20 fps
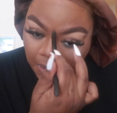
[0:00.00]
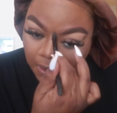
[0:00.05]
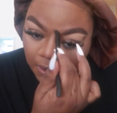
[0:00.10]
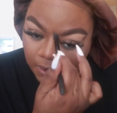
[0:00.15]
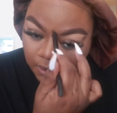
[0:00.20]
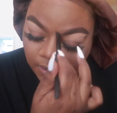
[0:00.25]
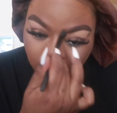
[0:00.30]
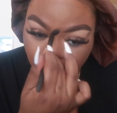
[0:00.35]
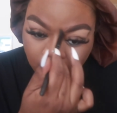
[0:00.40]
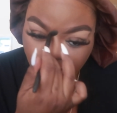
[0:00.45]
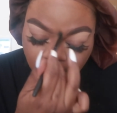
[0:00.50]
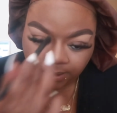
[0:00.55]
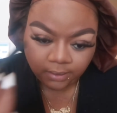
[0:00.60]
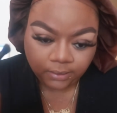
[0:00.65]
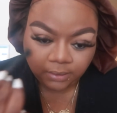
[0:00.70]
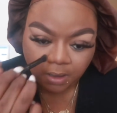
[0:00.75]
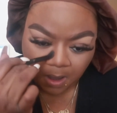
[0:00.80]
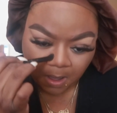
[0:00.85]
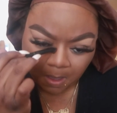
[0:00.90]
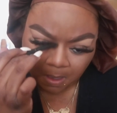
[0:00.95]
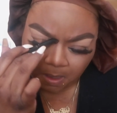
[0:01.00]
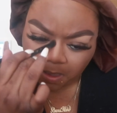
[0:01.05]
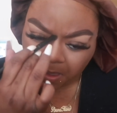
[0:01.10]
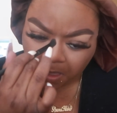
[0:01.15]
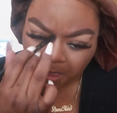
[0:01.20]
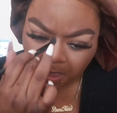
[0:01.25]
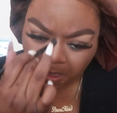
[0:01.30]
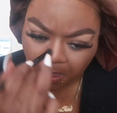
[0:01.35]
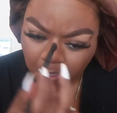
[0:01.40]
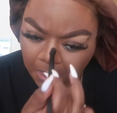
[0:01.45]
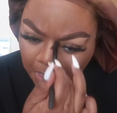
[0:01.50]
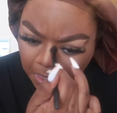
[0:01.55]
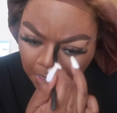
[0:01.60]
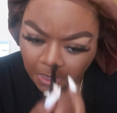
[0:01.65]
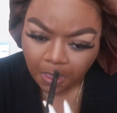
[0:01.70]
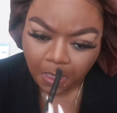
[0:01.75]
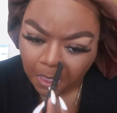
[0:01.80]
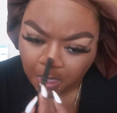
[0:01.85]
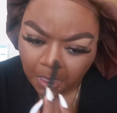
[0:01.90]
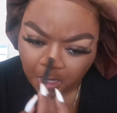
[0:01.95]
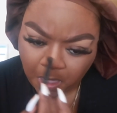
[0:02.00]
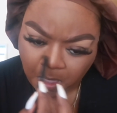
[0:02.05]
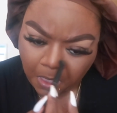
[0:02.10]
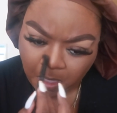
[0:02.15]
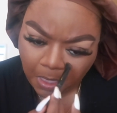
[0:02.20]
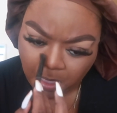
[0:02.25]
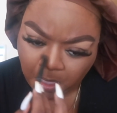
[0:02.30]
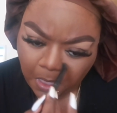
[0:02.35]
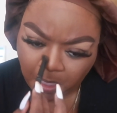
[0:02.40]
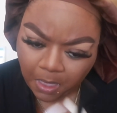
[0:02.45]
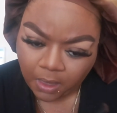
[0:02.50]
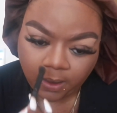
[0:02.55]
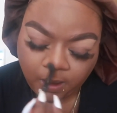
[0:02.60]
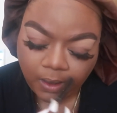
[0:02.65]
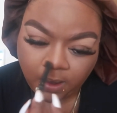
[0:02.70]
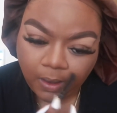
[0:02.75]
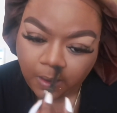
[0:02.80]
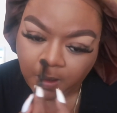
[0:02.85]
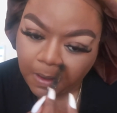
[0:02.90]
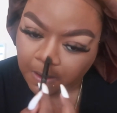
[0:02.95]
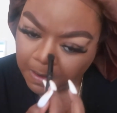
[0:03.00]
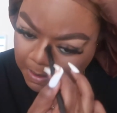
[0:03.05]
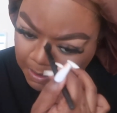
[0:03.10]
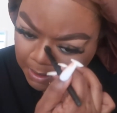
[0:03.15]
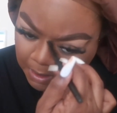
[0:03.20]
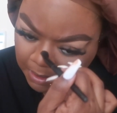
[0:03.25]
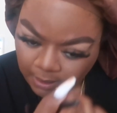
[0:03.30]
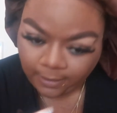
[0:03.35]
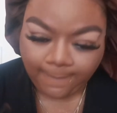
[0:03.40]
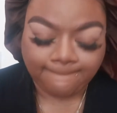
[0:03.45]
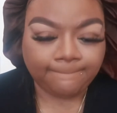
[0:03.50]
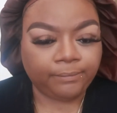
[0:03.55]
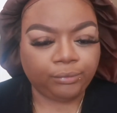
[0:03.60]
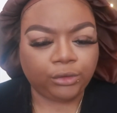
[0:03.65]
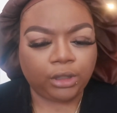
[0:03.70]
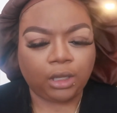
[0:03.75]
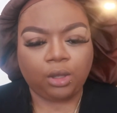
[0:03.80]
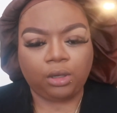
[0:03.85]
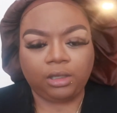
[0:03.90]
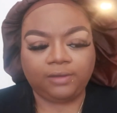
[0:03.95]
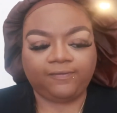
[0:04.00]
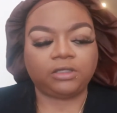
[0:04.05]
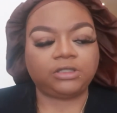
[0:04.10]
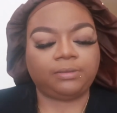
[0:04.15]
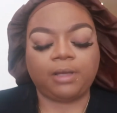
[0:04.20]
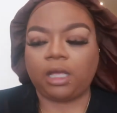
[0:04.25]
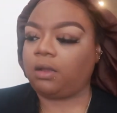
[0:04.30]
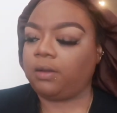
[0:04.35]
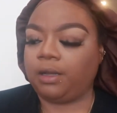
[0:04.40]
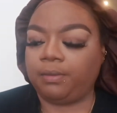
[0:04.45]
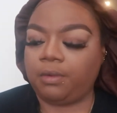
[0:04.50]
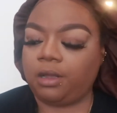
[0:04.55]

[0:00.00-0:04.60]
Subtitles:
And then after I do carve that out, I do go back in with the Mineralized Skin Finish to